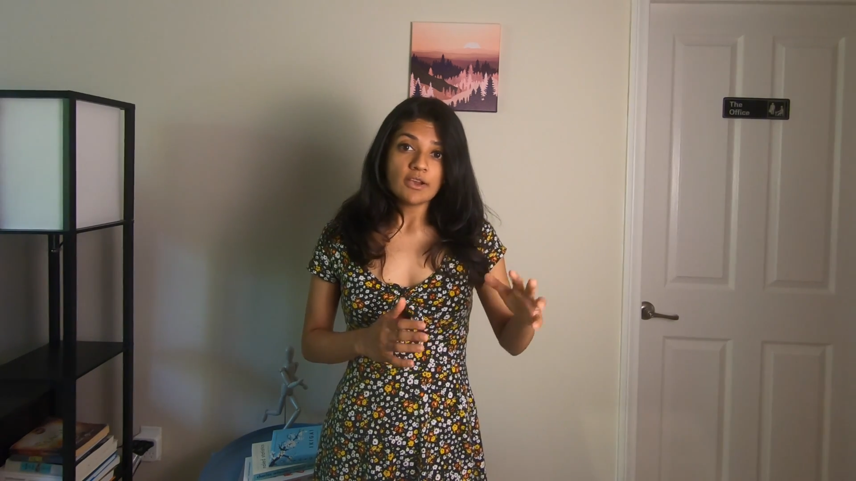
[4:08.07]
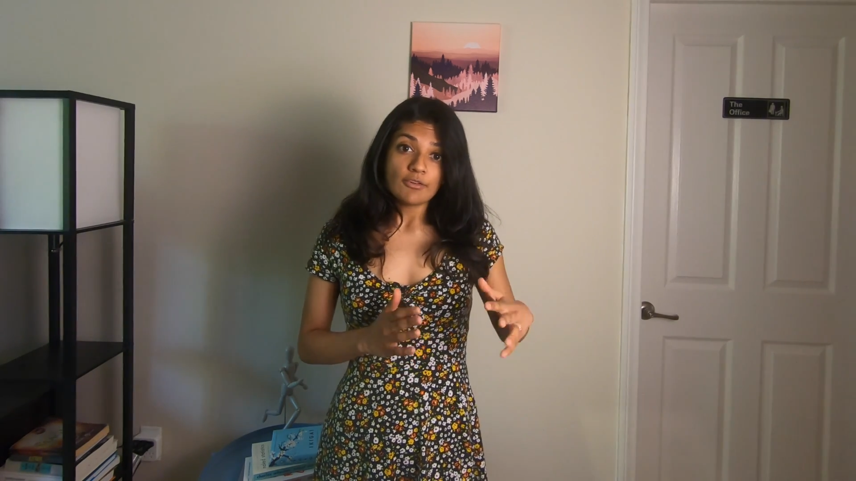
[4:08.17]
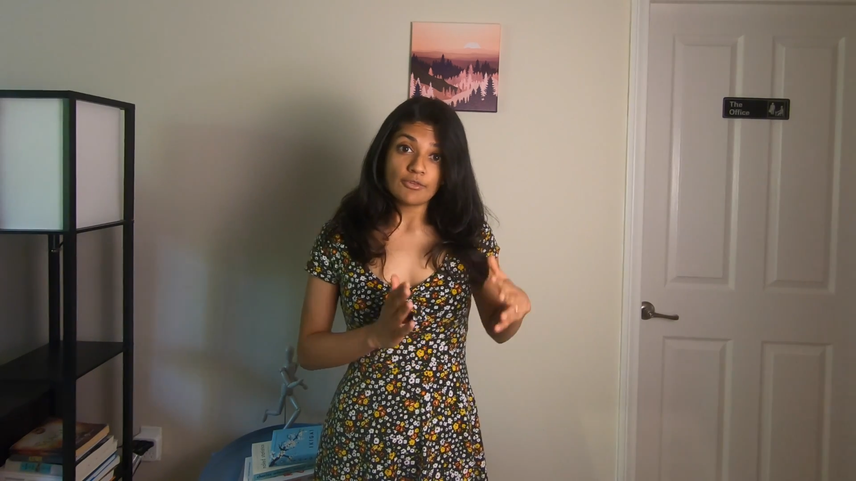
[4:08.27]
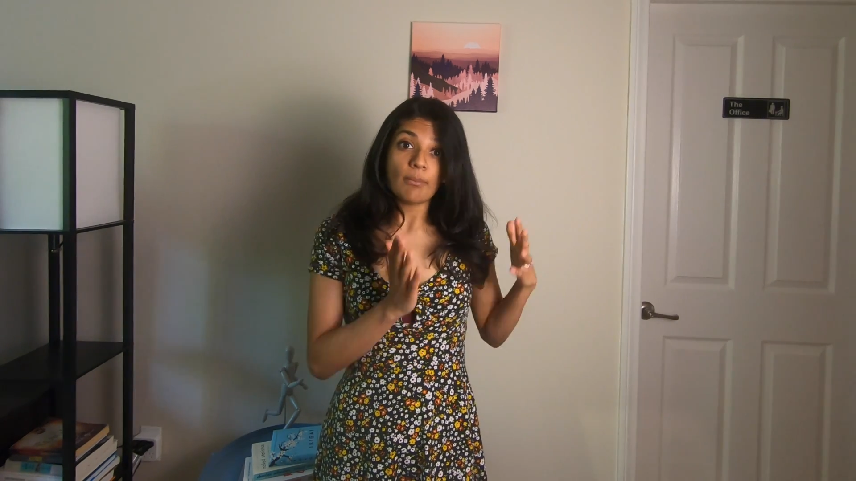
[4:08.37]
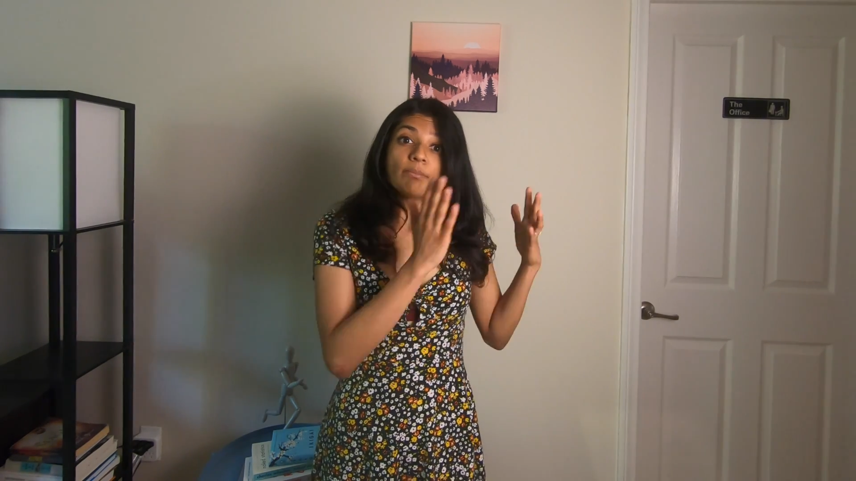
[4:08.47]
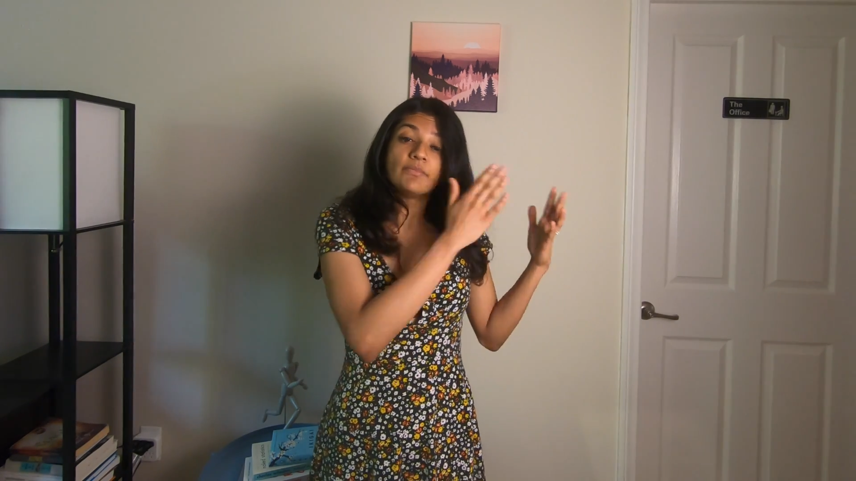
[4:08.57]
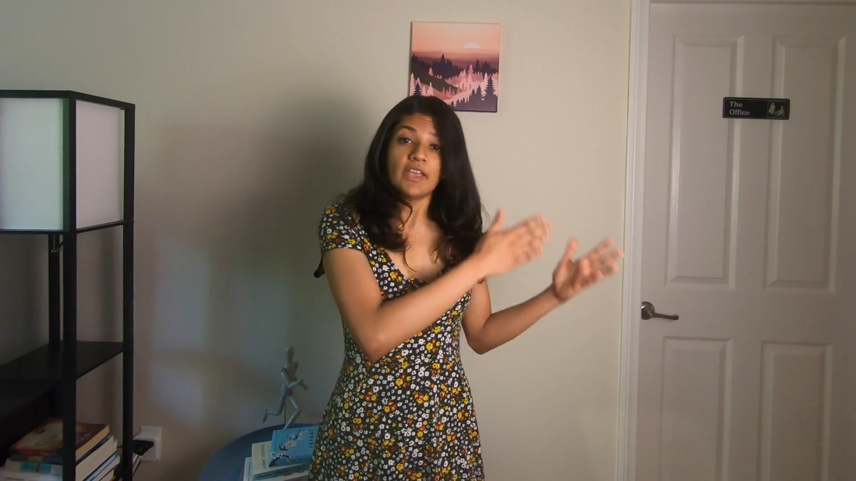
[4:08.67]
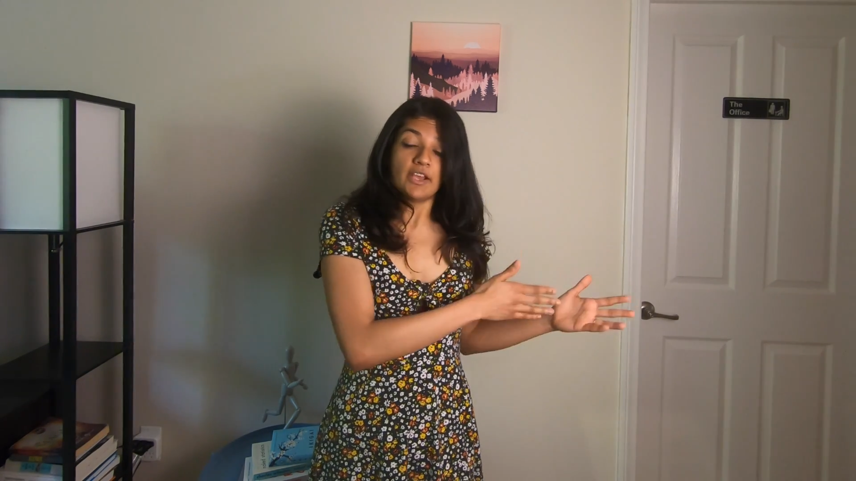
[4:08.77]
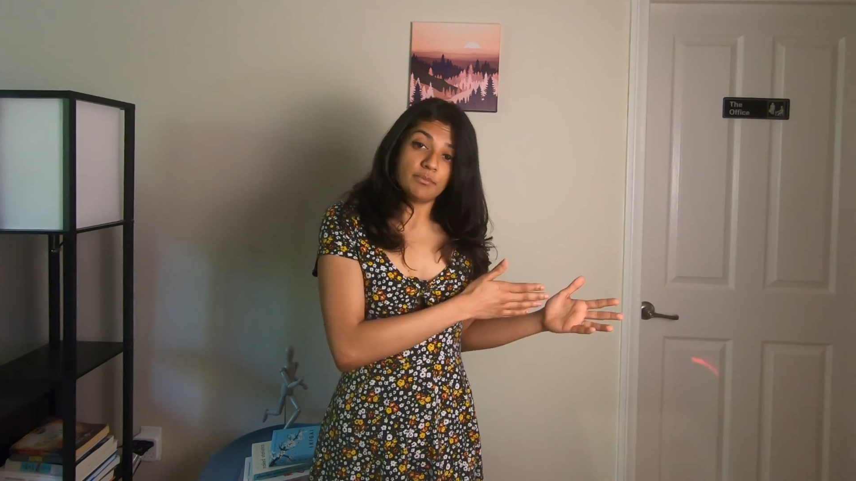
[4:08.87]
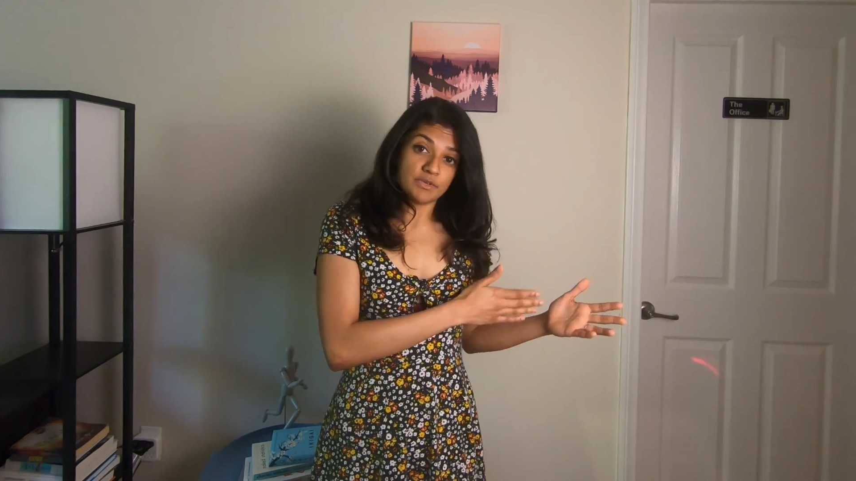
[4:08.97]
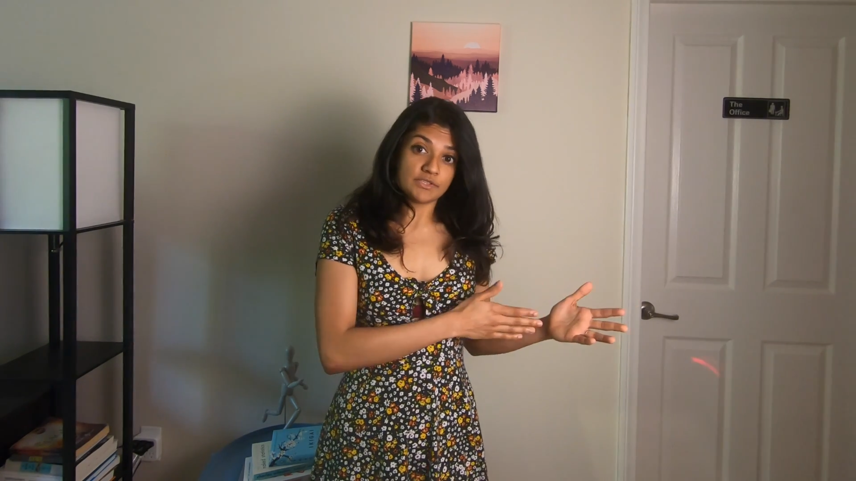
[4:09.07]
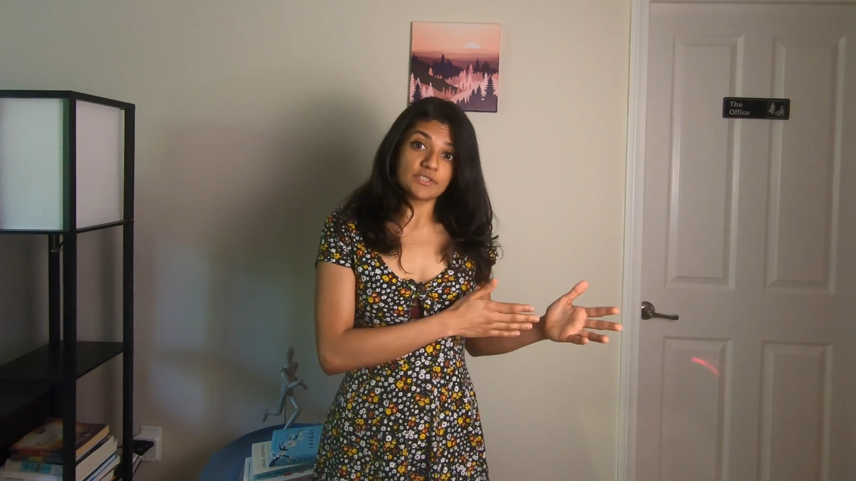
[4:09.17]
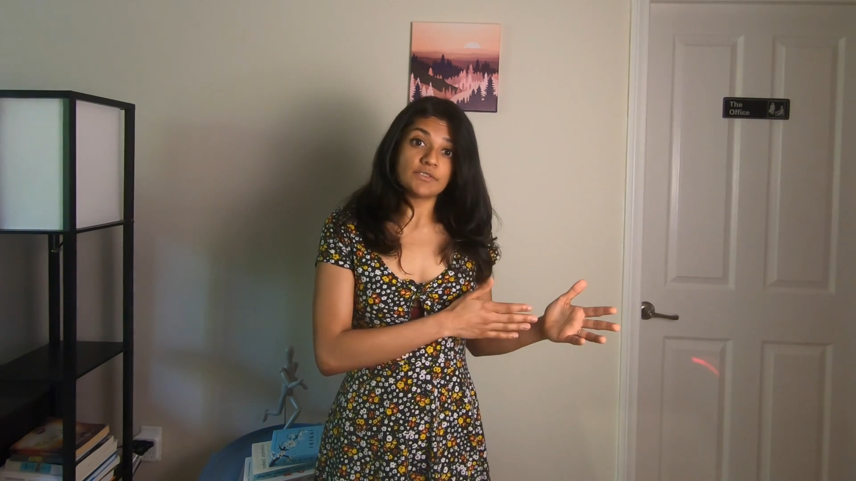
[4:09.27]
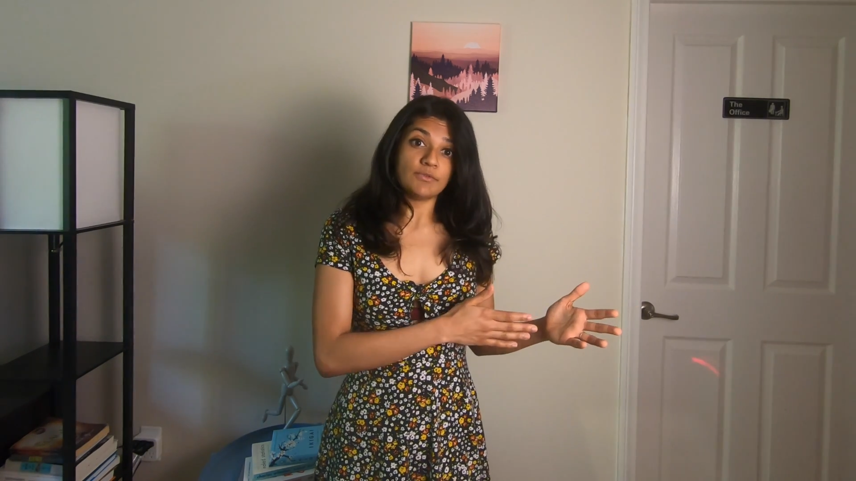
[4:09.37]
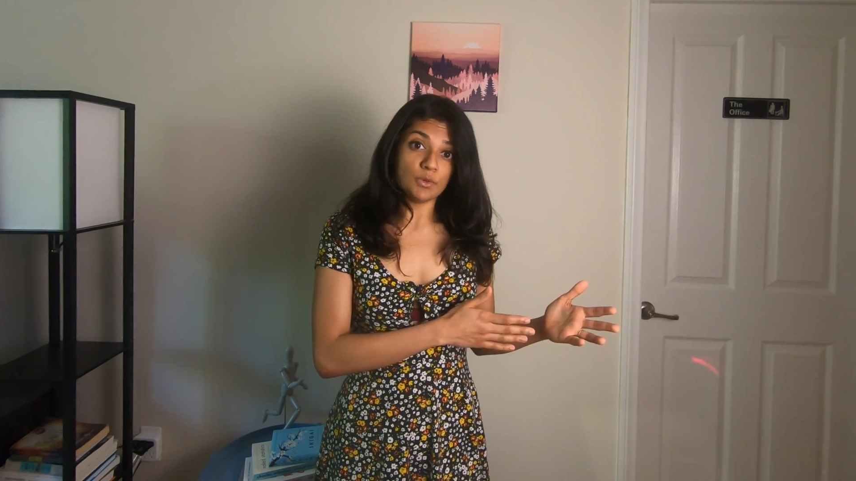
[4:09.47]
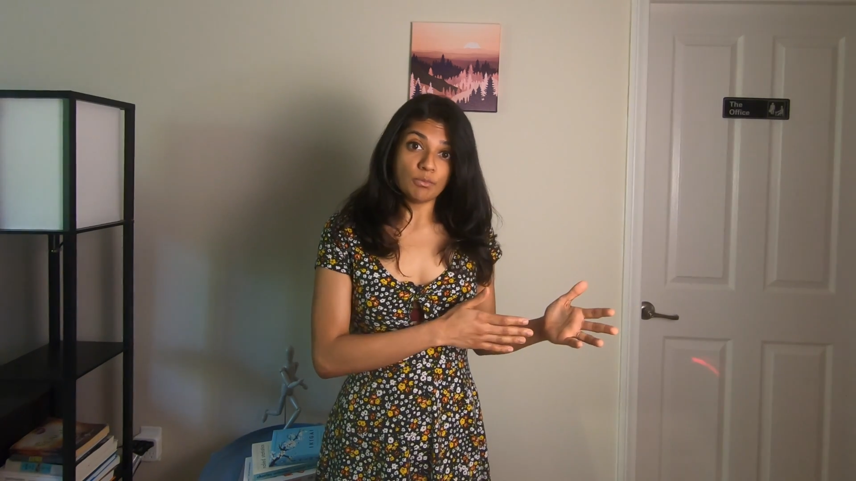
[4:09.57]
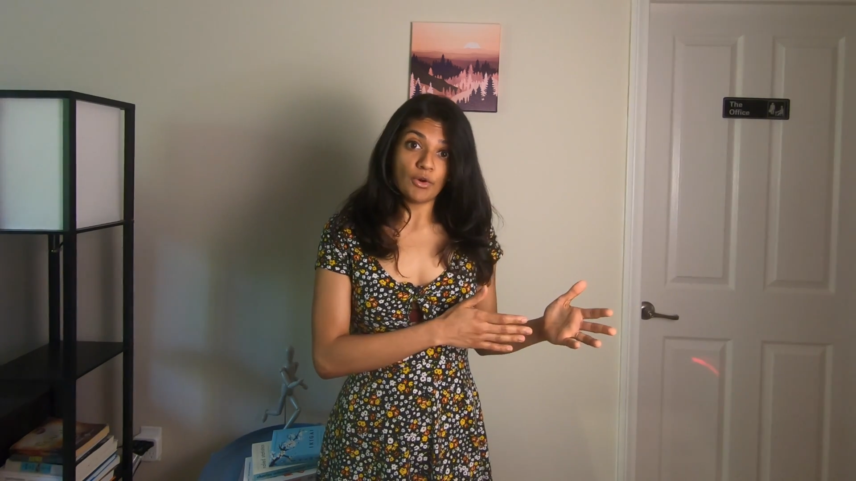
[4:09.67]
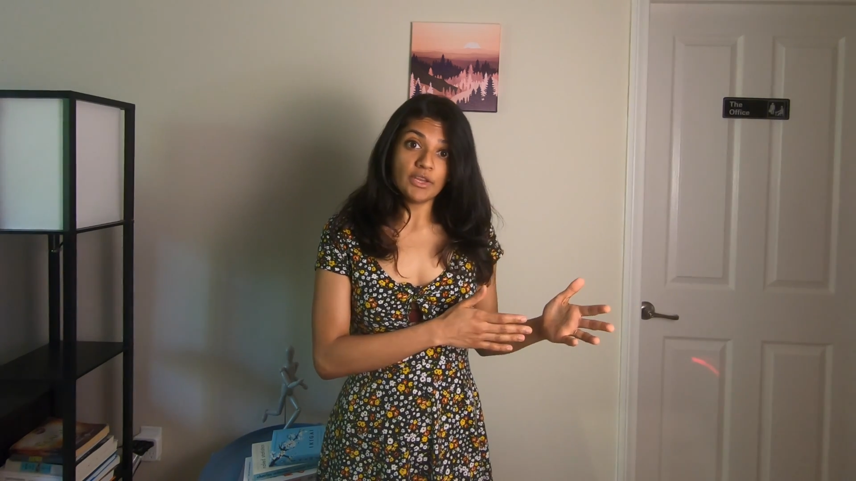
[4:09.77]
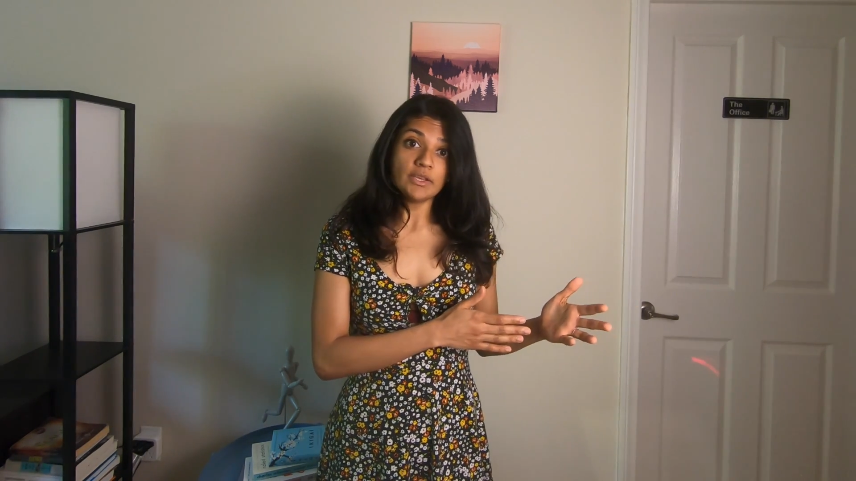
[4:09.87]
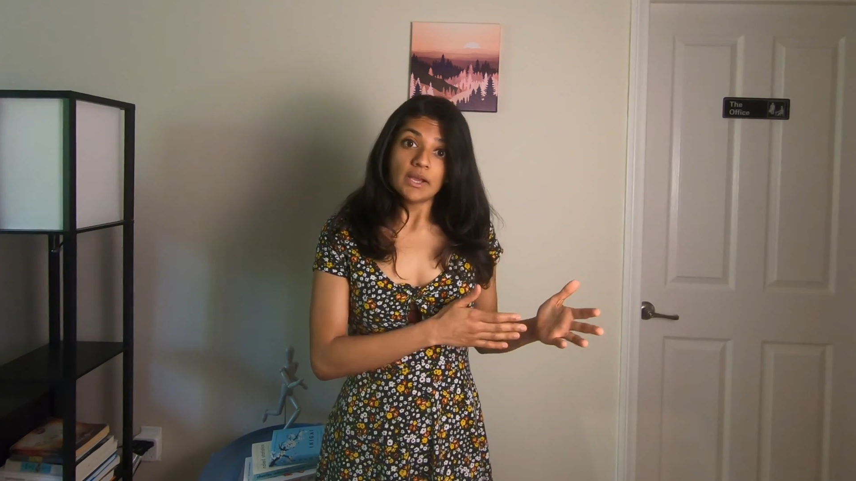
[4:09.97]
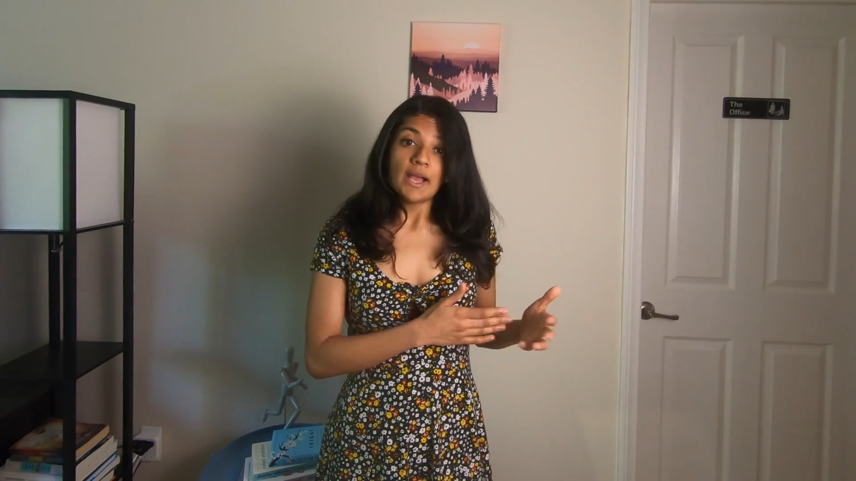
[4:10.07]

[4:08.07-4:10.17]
from their business viewpoint